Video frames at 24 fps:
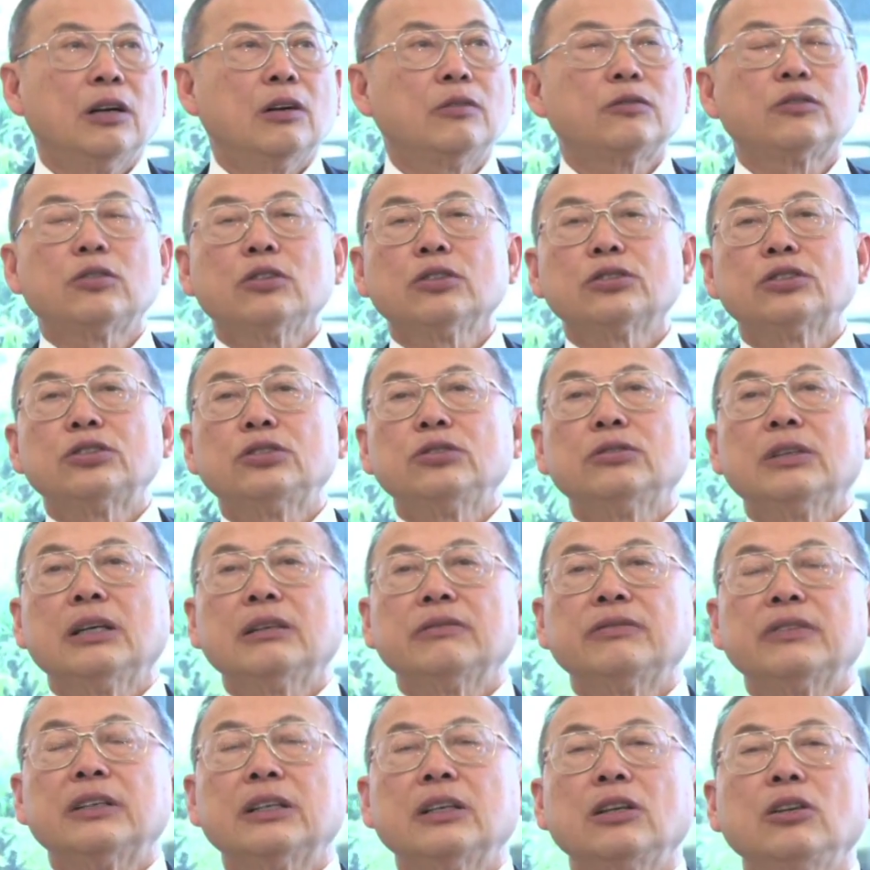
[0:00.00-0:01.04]
Of course, you
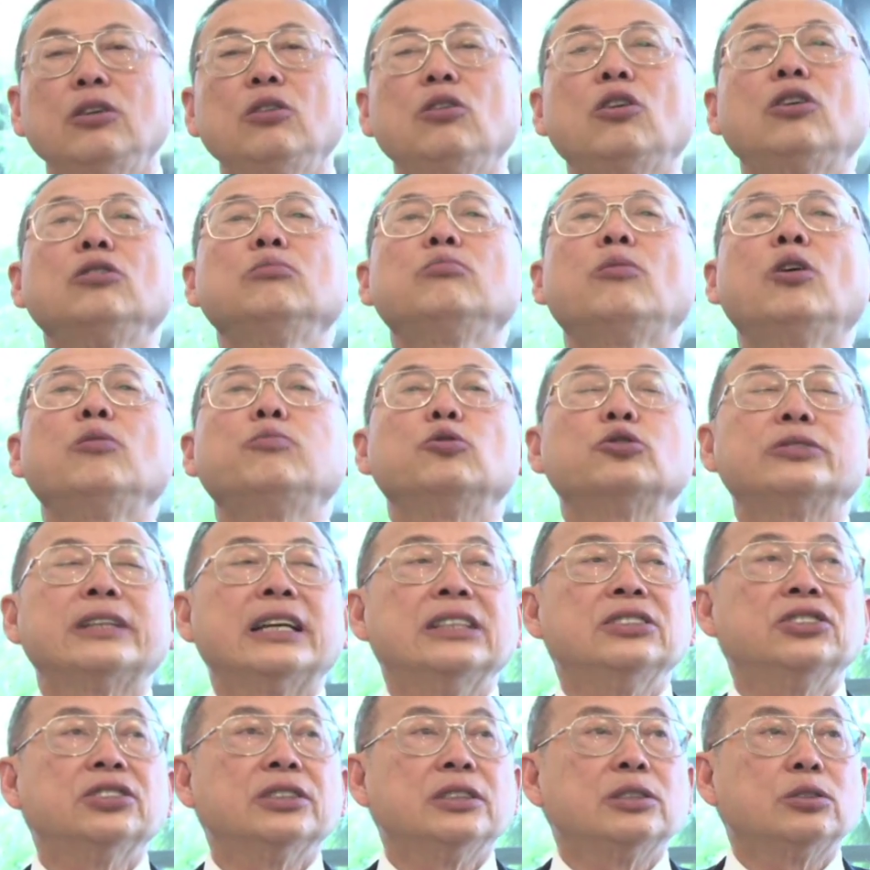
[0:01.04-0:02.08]
have a lot more
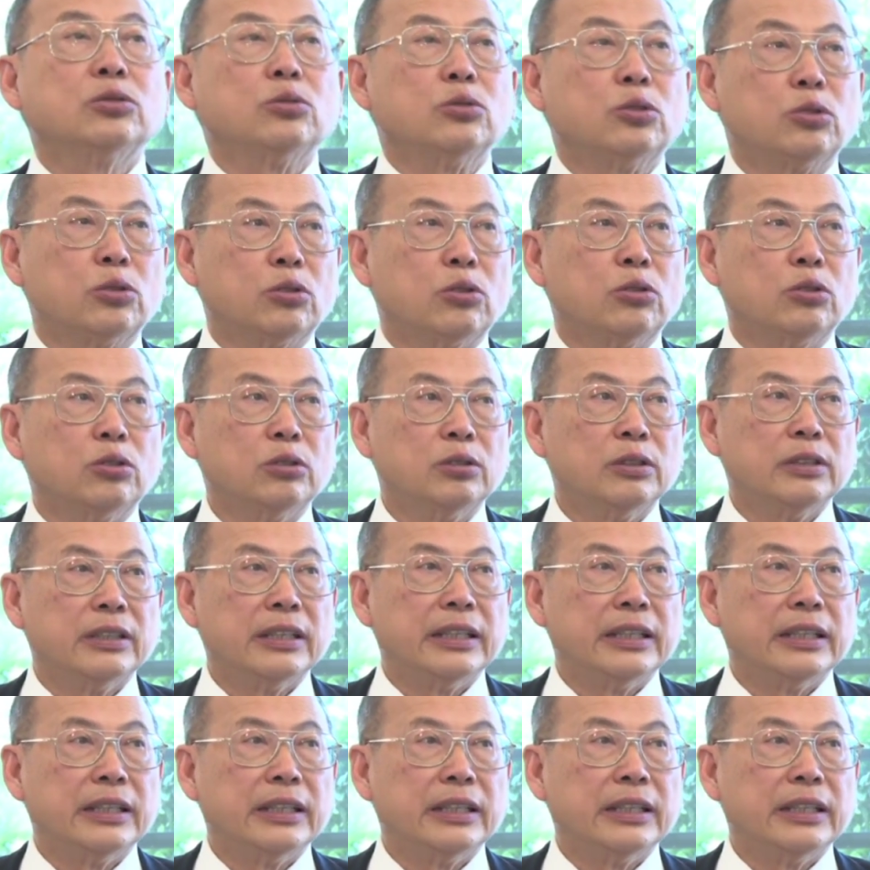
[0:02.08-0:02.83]
potential to grow